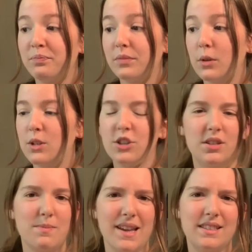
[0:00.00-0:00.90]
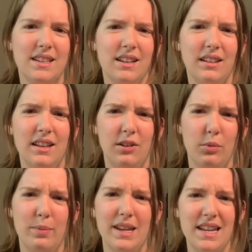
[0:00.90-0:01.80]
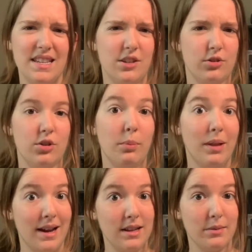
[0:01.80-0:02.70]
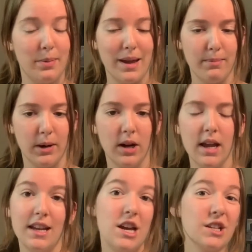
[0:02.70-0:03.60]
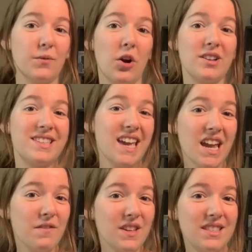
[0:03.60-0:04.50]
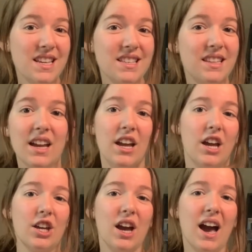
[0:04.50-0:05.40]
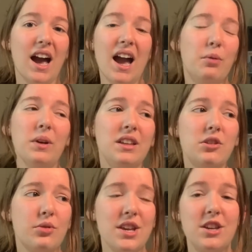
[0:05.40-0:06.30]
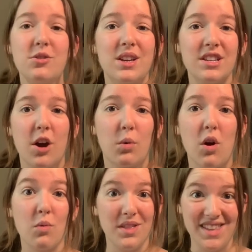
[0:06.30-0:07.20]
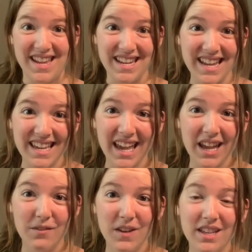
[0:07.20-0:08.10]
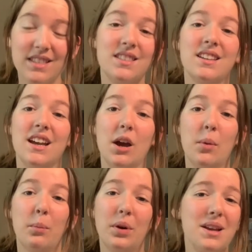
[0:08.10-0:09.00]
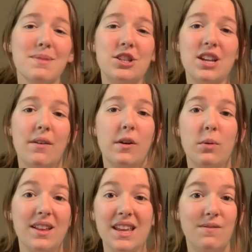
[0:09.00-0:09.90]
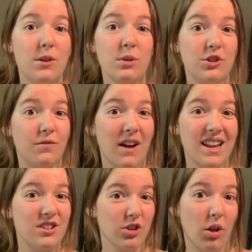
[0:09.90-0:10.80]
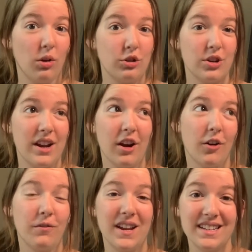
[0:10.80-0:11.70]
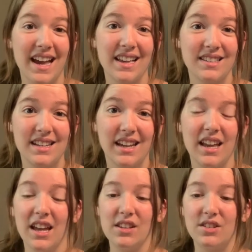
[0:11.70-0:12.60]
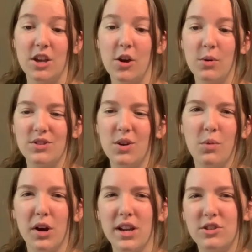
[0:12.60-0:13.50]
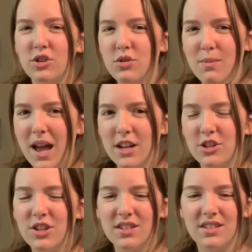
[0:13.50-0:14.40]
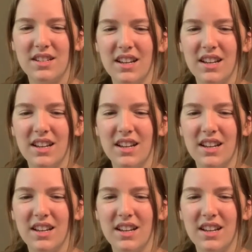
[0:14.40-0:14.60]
which just makes it a little bit easier to apply to the paper. Now, as far as canvases, I really don't think you can go wrong with any canvas. Pretty much everyone, even the ones you find at Dollar Tree, are fantastic, so don't worry too much. Just